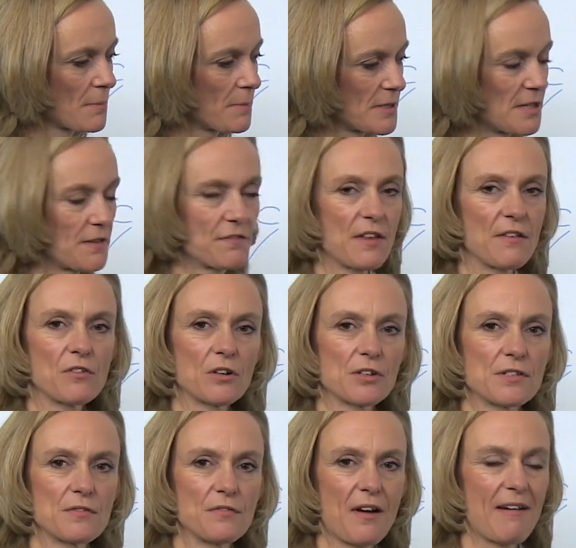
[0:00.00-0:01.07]
but if they've
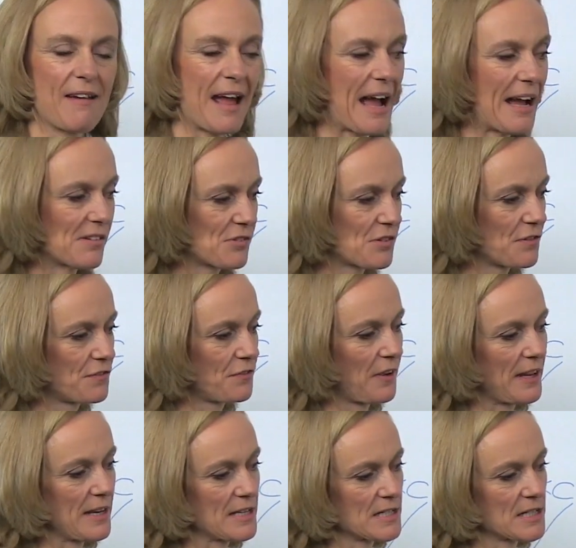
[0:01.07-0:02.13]
got a very
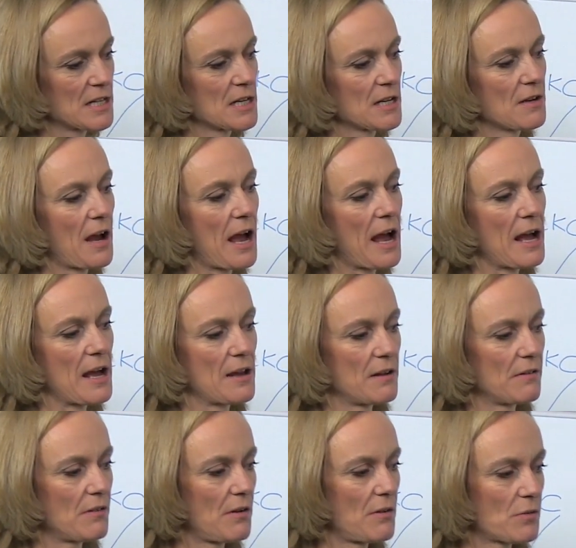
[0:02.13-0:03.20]
atrophied
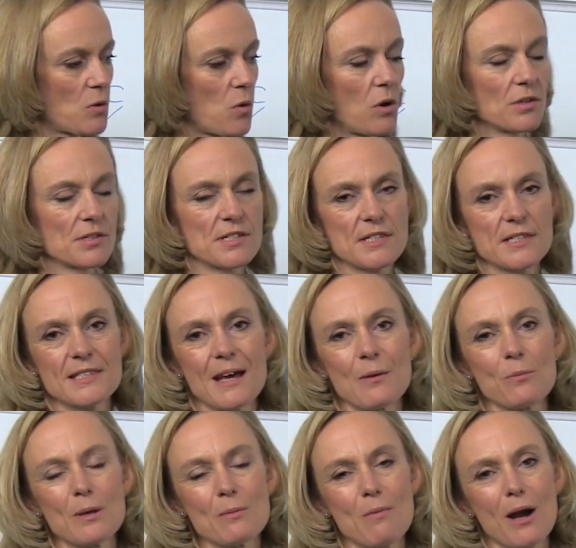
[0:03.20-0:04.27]
quads, then
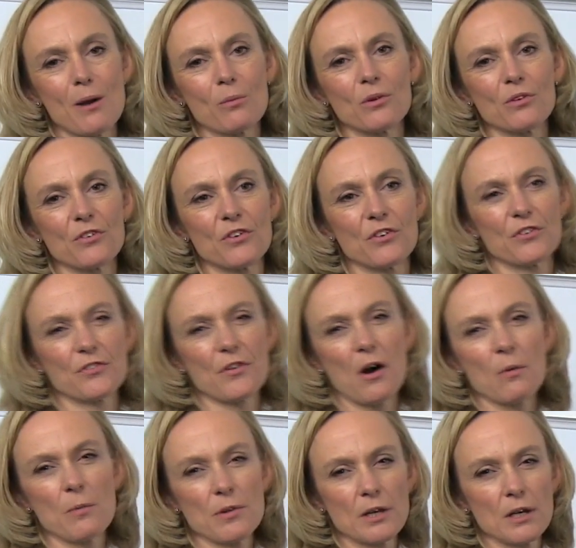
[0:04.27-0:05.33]
we might want to
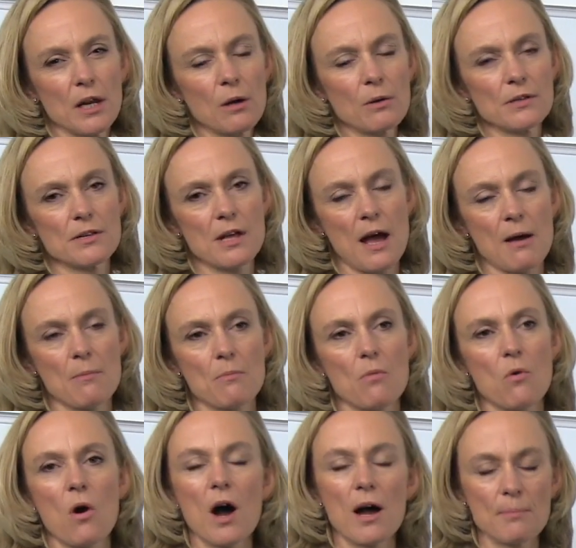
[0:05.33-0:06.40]
start with a lower,
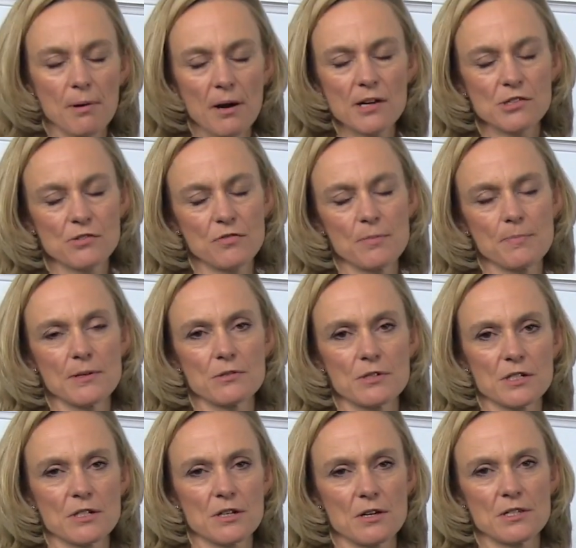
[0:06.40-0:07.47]
more hypertrophy
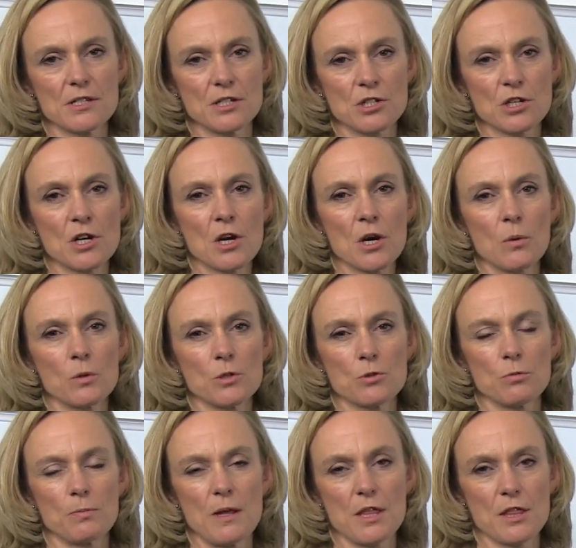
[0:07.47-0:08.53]
building dosage, which
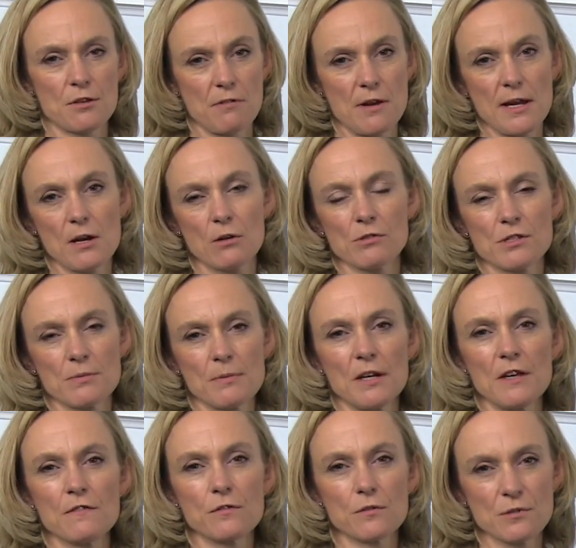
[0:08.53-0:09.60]
would be 3,
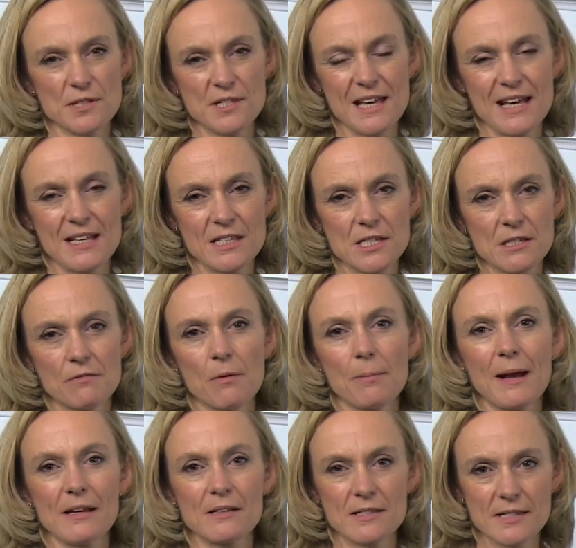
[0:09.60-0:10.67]
ultimately 4 sets of
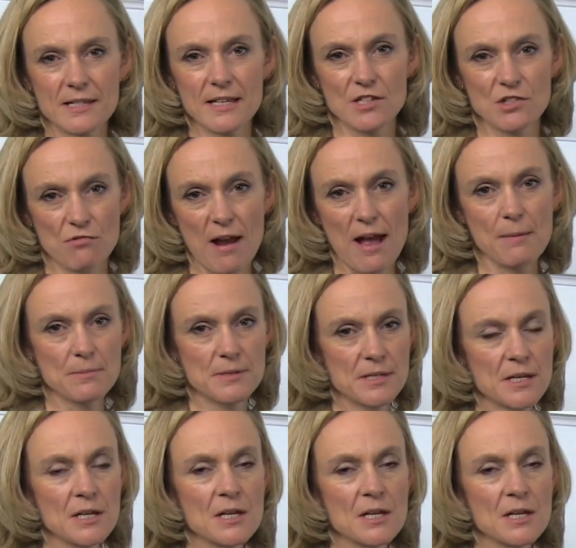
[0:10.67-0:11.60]
about 6 reps.